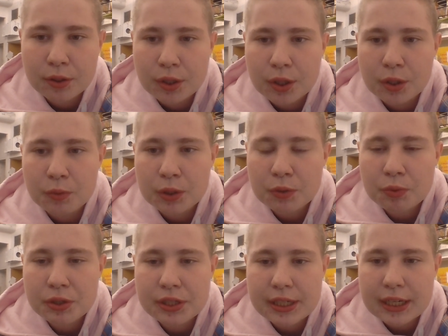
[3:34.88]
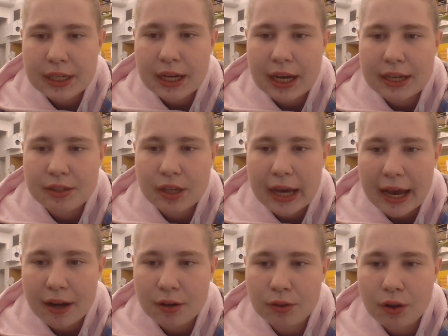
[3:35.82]
which were seen as
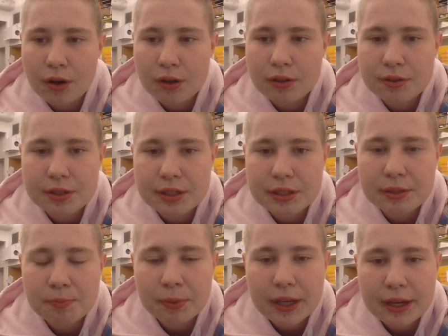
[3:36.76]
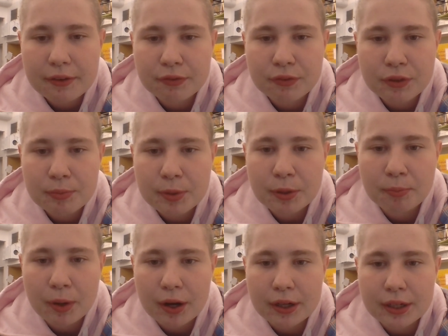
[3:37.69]
catalogs displaying female
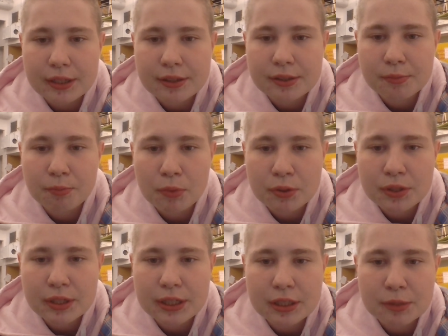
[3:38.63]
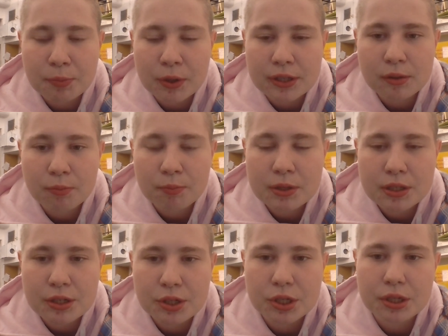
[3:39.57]
bodies' most expressive
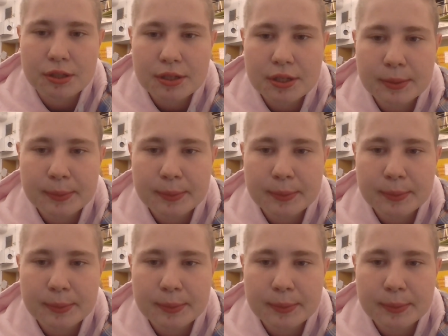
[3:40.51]
positions.